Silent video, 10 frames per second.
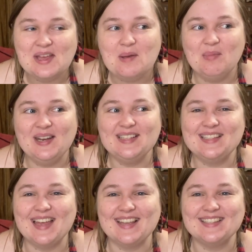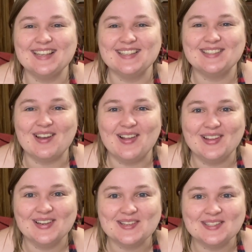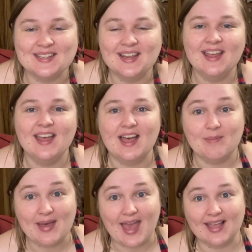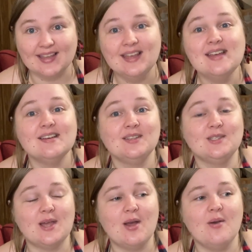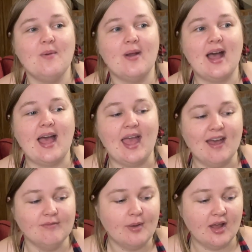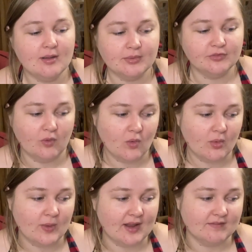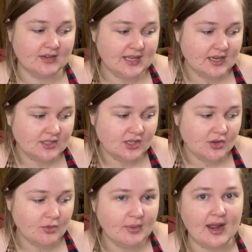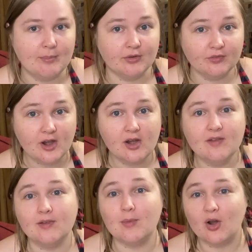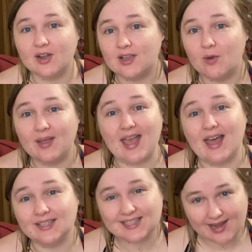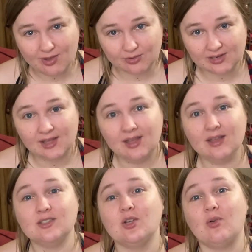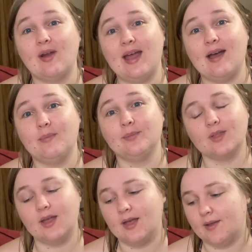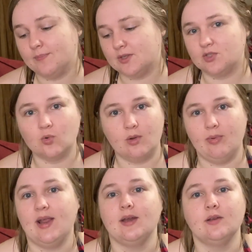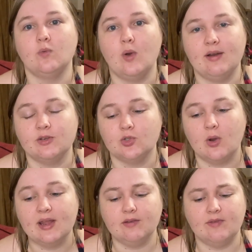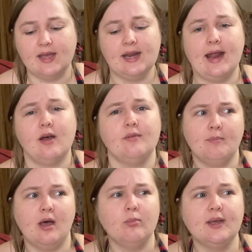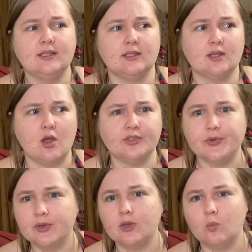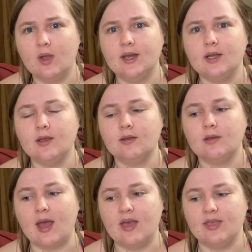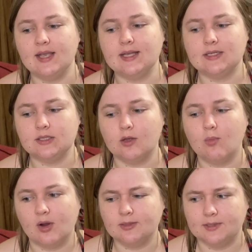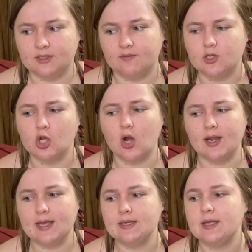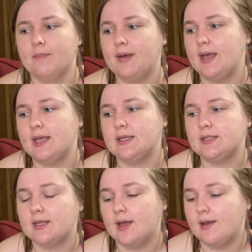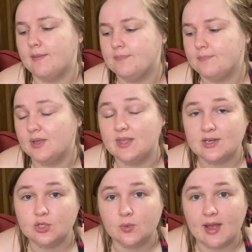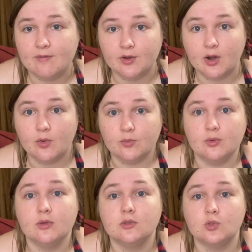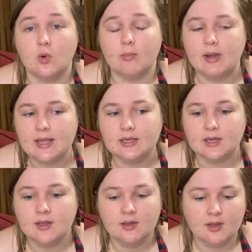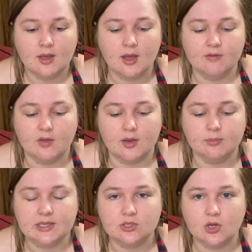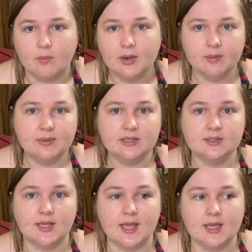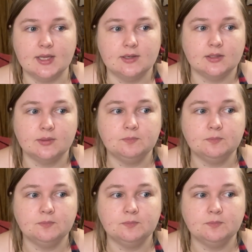but it's like $6 a bag. So I have bought it before when I've needed to, but I prefer, if I'm already going out of town, to grab the store brand of whatever store I can find it out. Publix is also a good one. I think it's still more expensive than Target, but they do have their own store brand of unbleached all-purpose, and